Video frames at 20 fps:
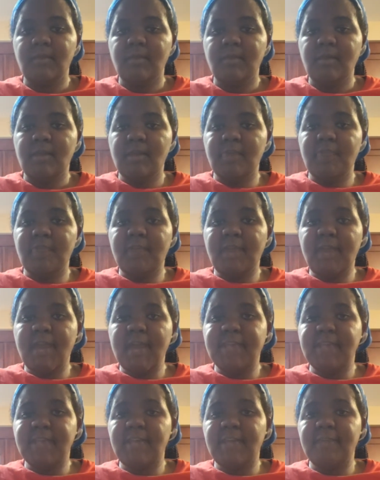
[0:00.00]
If you
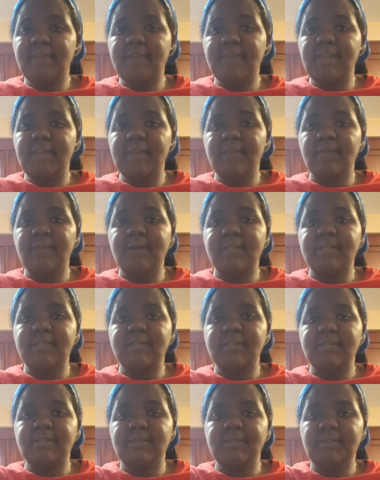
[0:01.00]
guys have any
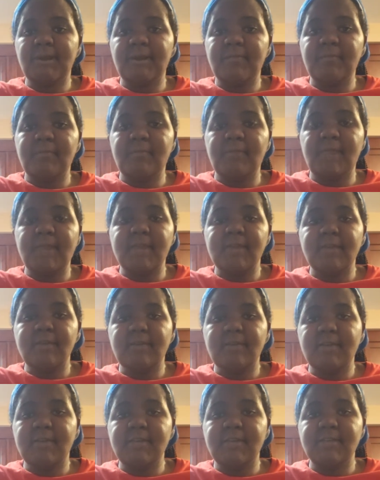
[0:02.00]
questions about meringue
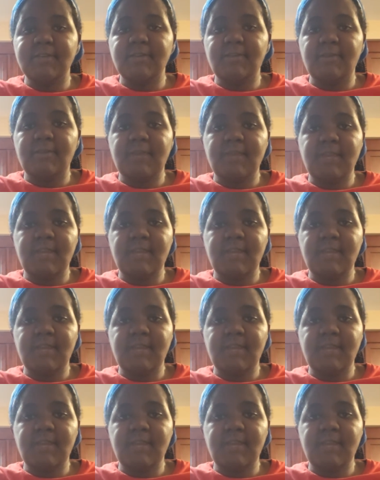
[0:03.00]
cookies or any